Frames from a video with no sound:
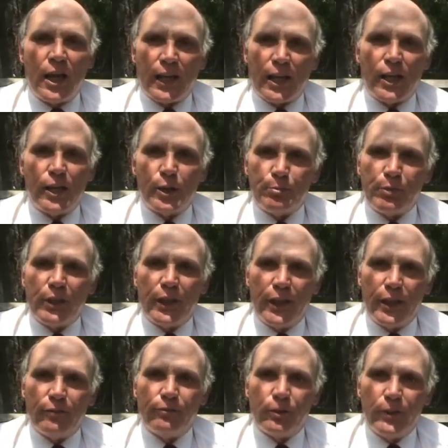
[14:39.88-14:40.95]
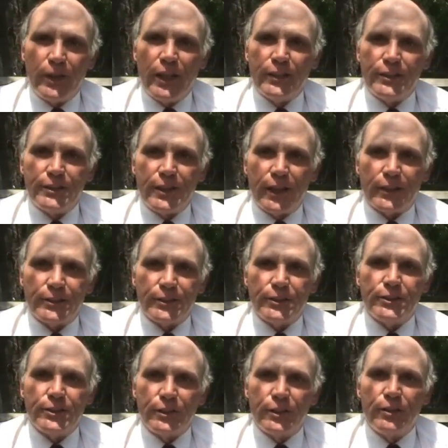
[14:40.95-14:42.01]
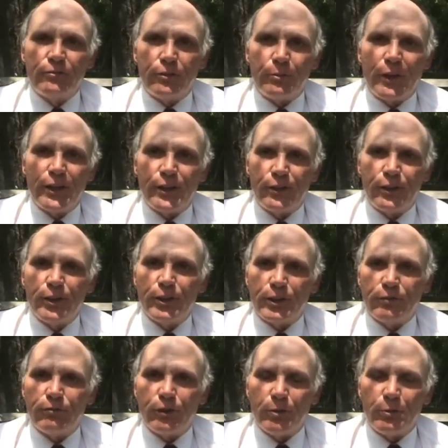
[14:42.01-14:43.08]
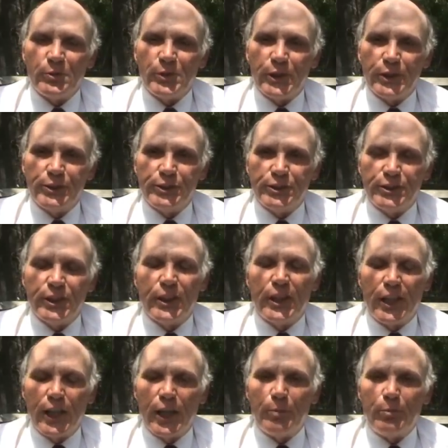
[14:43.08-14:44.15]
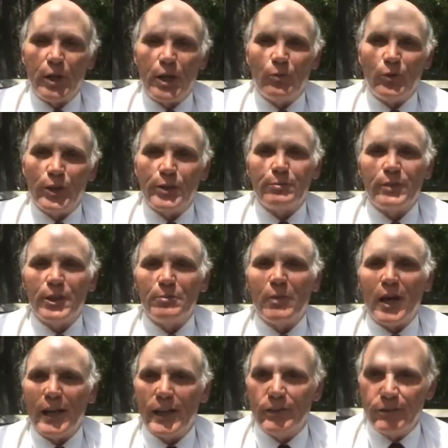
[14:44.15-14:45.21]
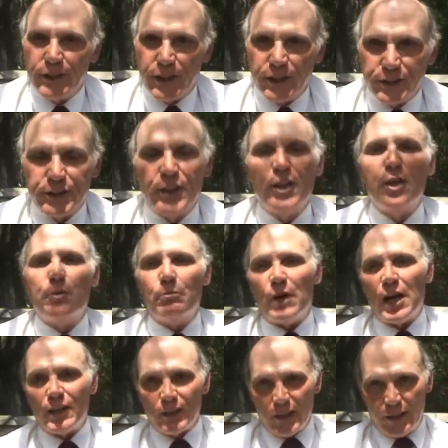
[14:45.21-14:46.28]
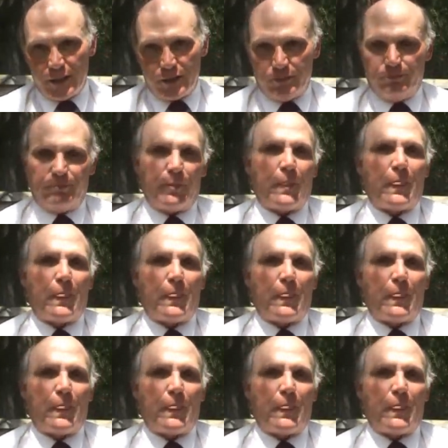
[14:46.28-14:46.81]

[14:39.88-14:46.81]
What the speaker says: I got on a plane, I flew down to Texas for my hearing to confirm arrearages, and I brought with me my evidence, my letter,